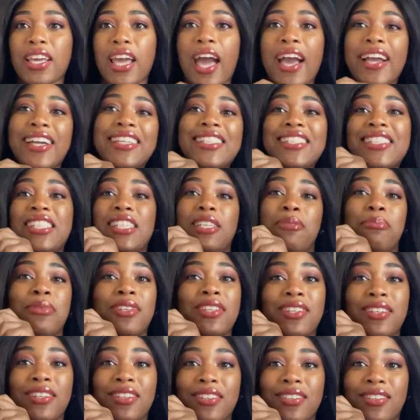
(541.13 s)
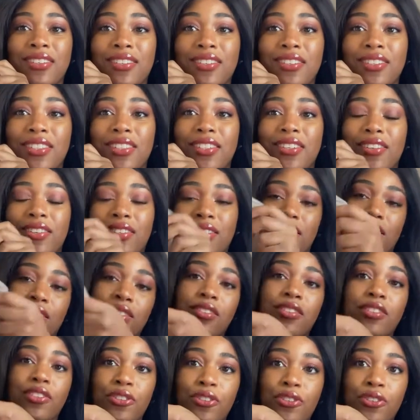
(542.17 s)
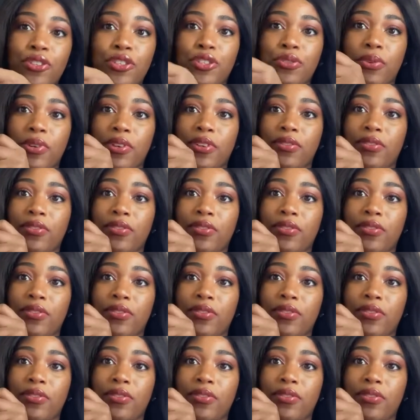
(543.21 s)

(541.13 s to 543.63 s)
academia, you know, because you know the sweater